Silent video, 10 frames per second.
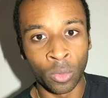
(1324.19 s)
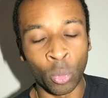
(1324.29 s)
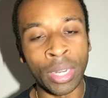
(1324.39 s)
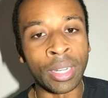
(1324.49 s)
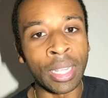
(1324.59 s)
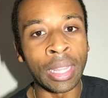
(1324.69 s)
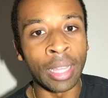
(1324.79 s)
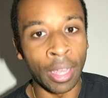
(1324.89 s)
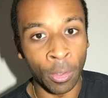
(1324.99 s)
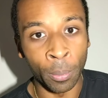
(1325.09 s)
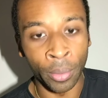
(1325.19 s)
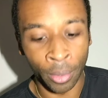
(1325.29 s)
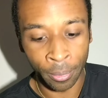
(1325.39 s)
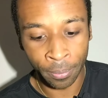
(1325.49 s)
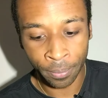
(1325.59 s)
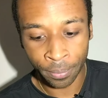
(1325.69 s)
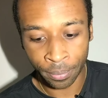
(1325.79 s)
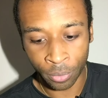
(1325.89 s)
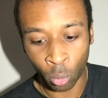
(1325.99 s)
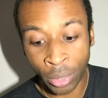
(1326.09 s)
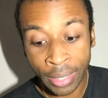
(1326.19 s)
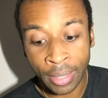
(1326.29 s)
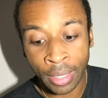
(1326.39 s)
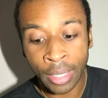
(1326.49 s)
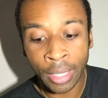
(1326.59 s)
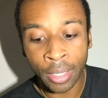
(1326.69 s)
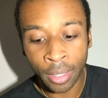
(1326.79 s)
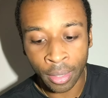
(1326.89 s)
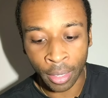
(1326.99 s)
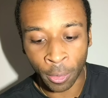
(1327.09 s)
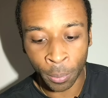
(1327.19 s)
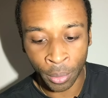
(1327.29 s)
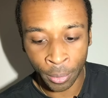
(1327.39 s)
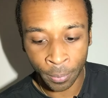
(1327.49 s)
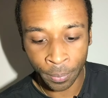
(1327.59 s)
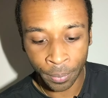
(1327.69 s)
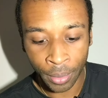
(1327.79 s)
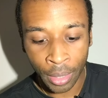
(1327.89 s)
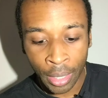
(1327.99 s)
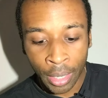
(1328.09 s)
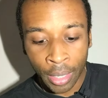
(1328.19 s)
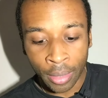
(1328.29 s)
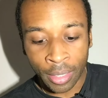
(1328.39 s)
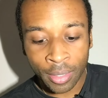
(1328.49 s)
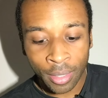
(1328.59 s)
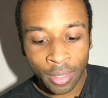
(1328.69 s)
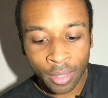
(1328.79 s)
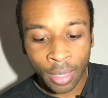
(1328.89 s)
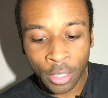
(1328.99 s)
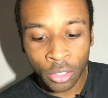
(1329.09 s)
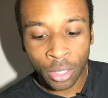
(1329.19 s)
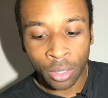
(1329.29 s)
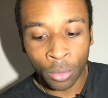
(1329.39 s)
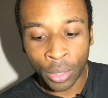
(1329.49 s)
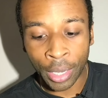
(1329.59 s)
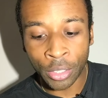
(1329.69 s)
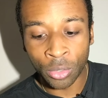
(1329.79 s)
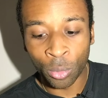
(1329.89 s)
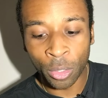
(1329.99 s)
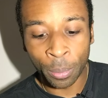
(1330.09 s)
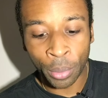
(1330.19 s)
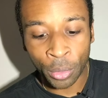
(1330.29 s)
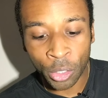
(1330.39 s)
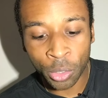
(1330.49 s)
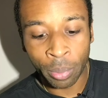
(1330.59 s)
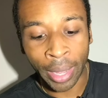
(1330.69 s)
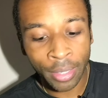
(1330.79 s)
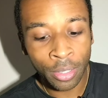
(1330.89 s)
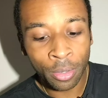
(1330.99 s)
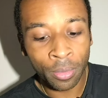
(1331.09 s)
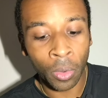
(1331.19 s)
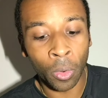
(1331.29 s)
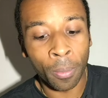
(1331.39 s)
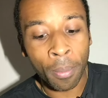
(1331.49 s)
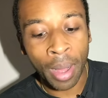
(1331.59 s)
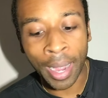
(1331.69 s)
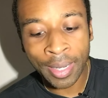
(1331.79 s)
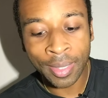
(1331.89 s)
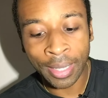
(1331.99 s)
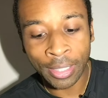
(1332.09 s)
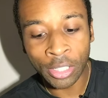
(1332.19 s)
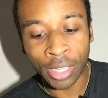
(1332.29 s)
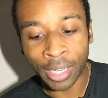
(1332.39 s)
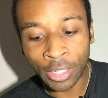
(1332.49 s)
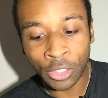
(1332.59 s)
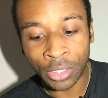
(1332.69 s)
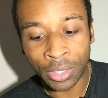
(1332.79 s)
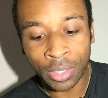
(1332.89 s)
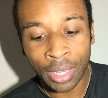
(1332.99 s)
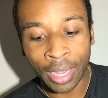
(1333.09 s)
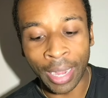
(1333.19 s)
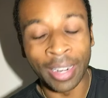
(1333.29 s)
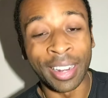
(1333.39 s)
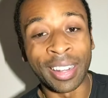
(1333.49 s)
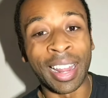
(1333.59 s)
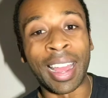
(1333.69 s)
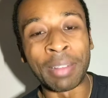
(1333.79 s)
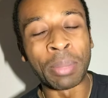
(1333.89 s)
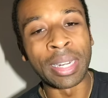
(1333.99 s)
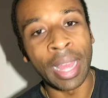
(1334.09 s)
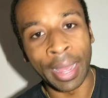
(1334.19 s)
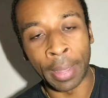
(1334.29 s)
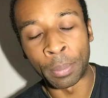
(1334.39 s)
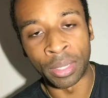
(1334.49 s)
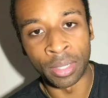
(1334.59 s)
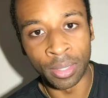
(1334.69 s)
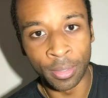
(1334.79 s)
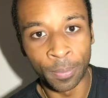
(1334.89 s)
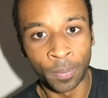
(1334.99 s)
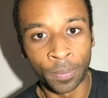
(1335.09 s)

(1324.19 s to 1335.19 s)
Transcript: We need the helper. We need the helper. This destination and location where the perspective or mindset changes and alignment happens.